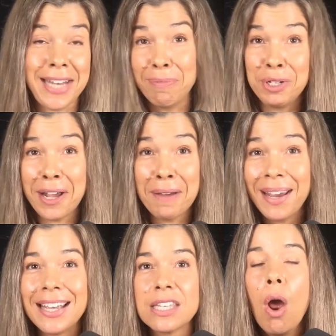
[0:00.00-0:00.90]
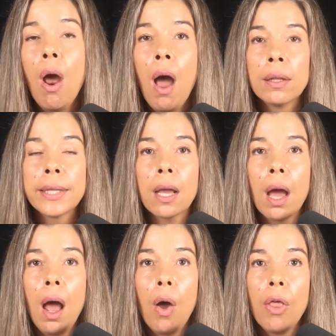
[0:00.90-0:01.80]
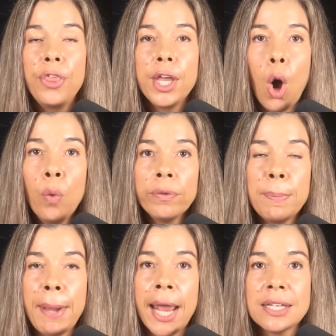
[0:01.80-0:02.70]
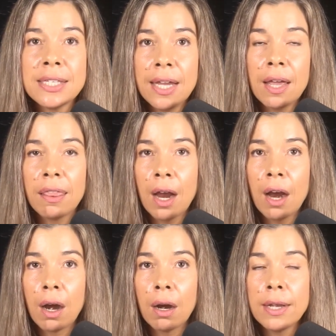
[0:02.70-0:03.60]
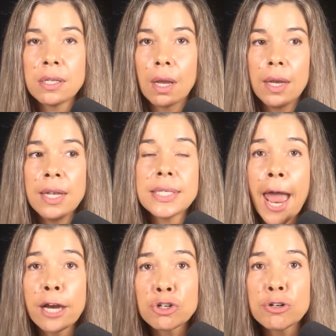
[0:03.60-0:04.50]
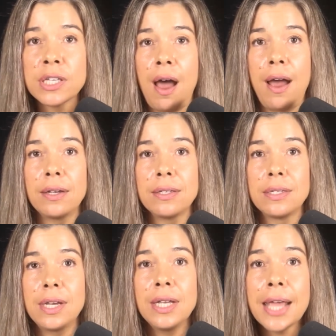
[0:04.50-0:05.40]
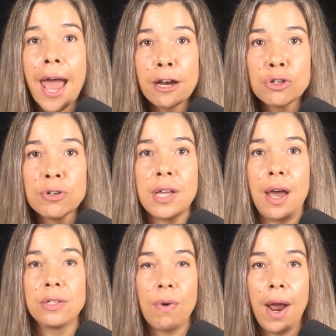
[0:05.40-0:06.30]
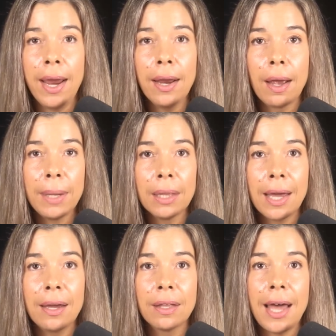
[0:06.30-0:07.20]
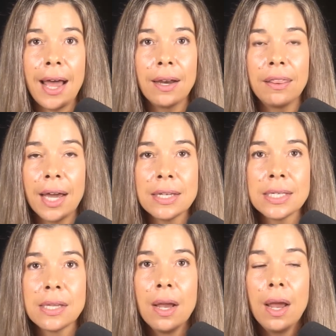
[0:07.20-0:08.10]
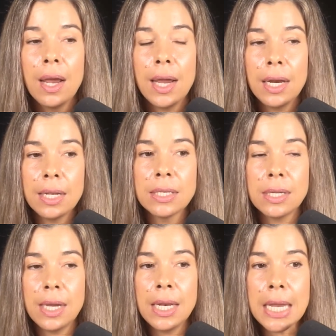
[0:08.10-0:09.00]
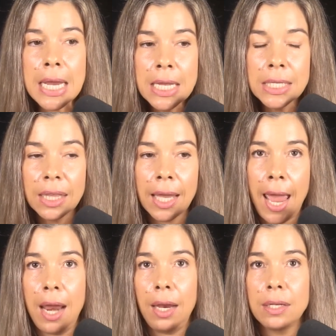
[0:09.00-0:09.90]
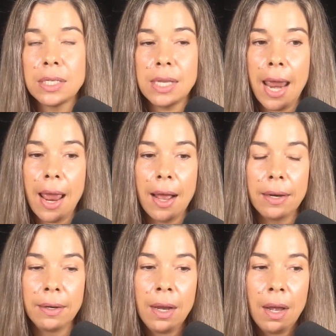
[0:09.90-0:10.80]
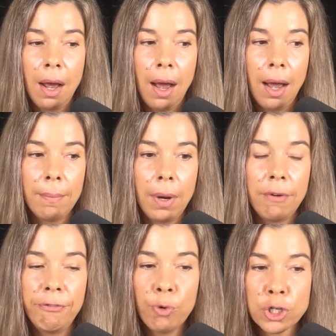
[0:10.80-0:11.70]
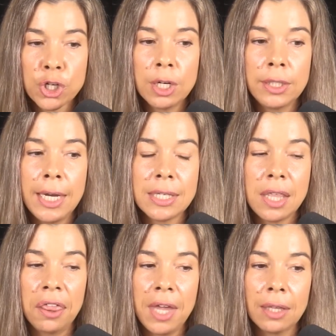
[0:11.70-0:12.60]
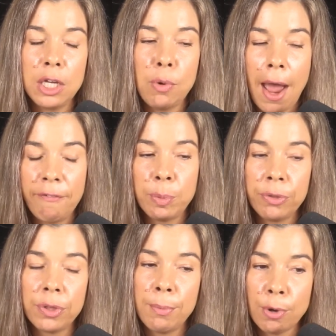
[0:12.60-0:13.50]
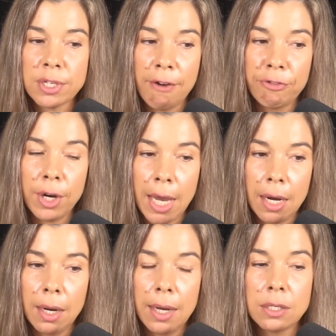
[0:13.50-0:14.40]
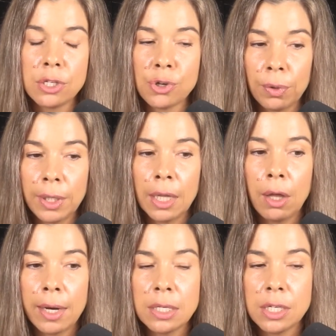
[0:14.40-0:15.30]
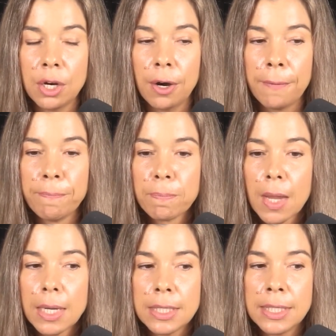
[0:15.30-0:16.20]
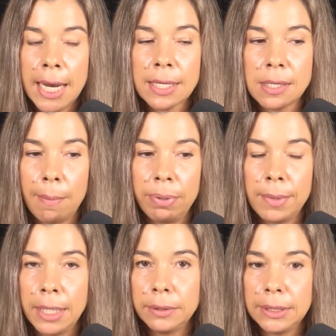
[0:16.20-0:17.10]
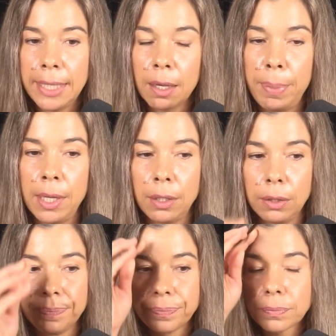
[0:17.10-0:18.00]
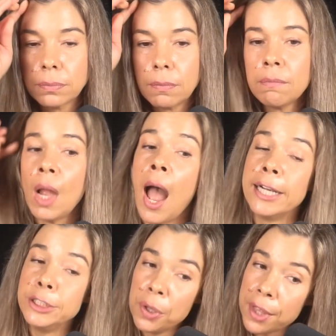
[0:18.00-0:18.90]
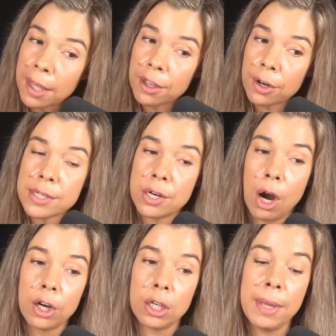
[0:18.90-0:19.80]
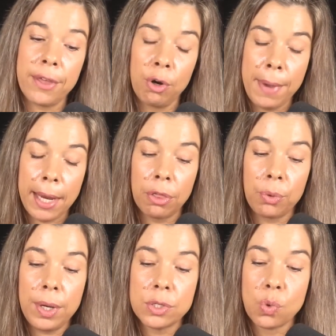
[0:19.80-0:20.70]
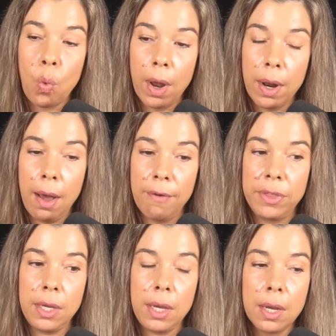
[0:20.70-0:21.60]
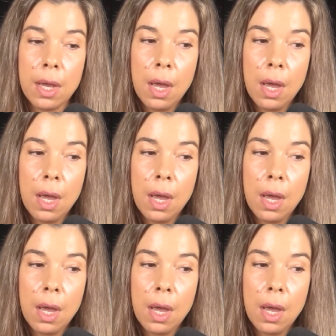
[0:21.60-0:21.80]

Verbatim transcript: type 2 diabetes like the only panacea there is is exercise it's exercise right i mean yep. that that that is it is it is the case and um, unfortunately, it's the thing that you have to put the most effort in. It's certainly a lot easier to take a supplement, to take a pill. I do think there is an argument that omega 3 is one of the